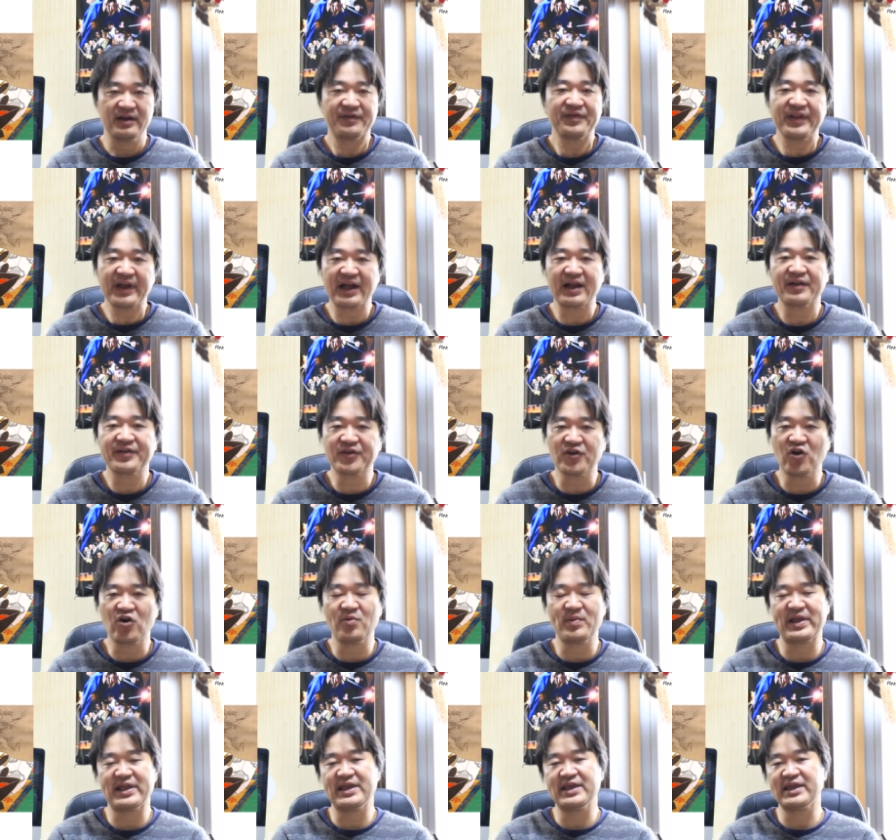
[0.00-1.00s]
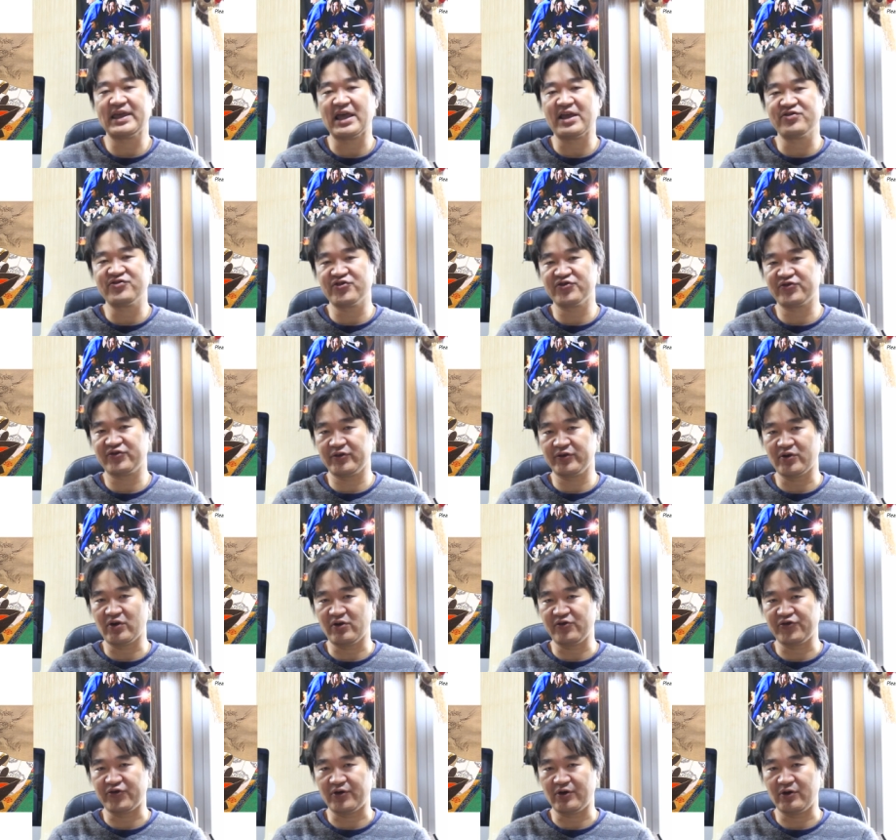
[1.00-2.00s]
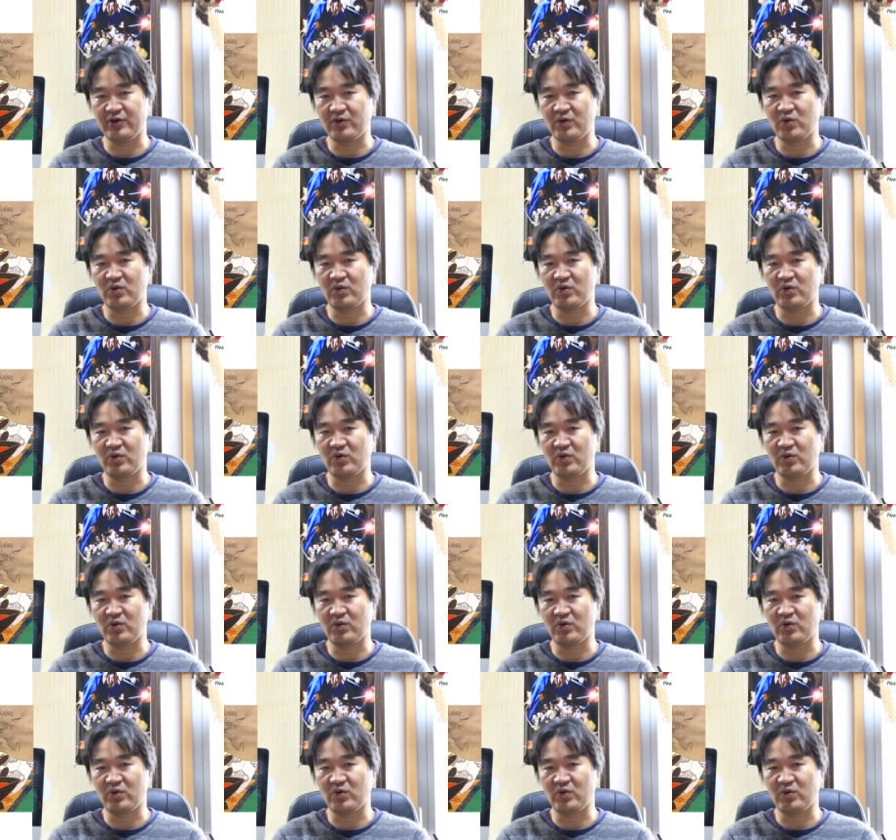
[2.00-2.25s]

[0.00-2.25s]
there are so many Kenjutsu dojo